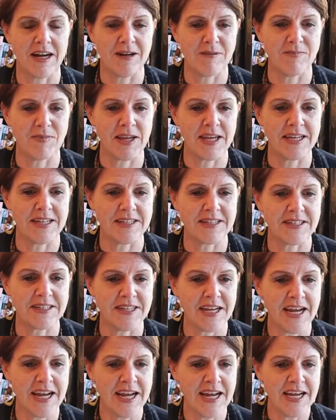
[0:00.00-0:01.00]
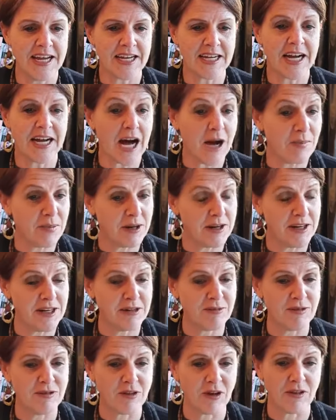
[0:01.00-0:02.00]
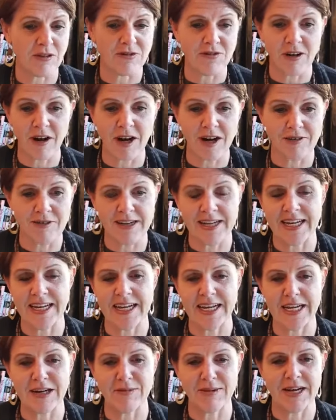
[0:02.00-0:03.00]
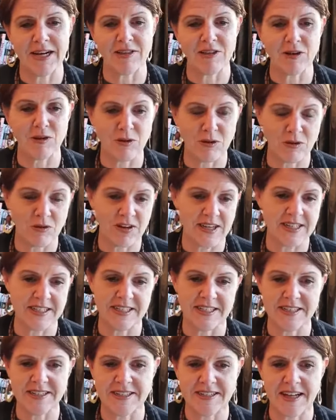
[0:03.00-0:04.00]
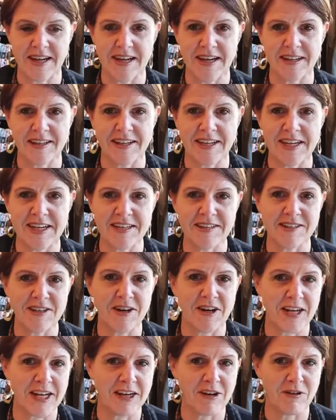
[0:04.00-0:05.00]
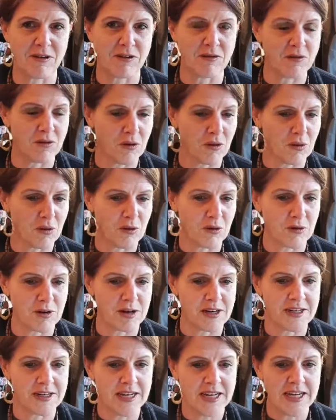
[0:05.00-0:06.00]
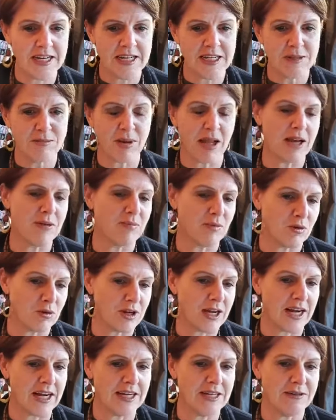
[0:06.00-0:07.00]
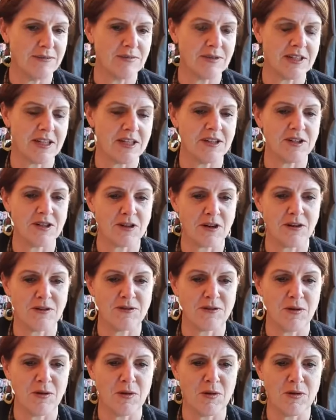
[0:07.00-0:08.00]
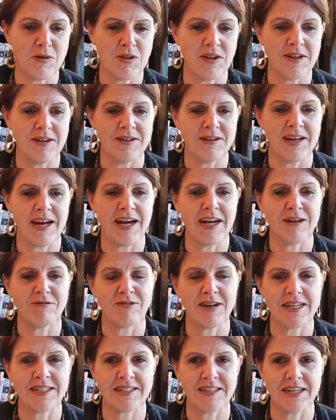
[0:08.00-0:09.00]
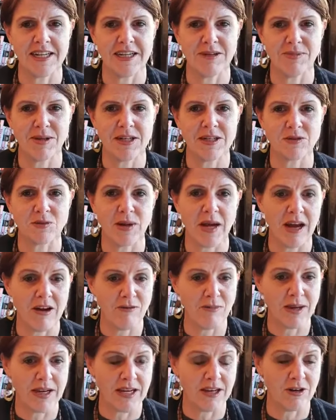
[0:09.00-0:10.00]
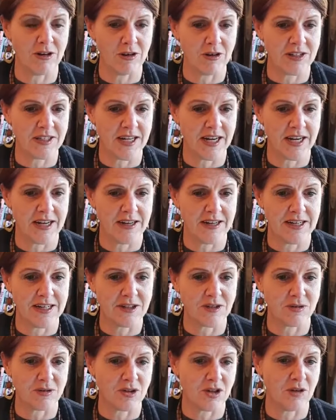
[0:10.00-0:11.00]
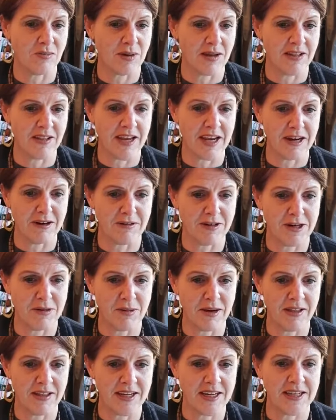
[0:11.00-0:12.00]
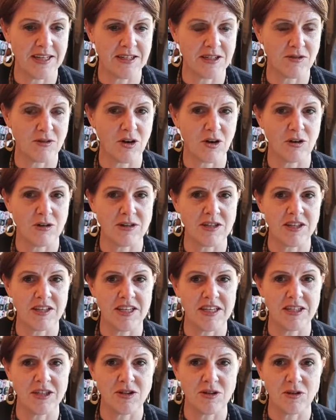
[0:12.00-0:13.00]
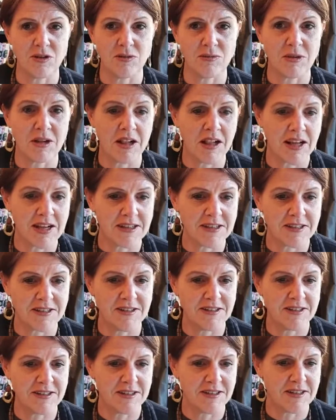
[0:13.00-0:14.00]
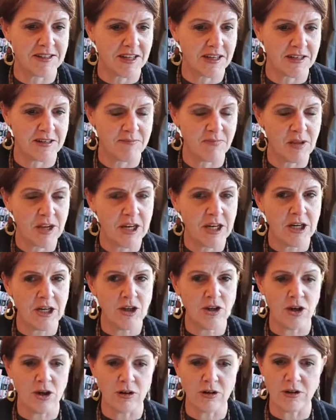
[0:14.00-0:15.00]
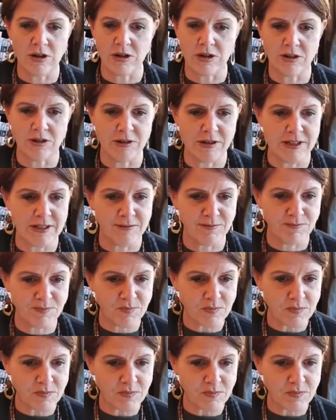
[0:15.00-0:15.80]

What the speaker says: it's carpeted. We've got the fire in here. We get the north-facing sun. The kids and I get on the floor and play board games and so forth. And recently, because we have been in lockdown, it's also been the area where the kids have got onto their Zoom classes and done yoga and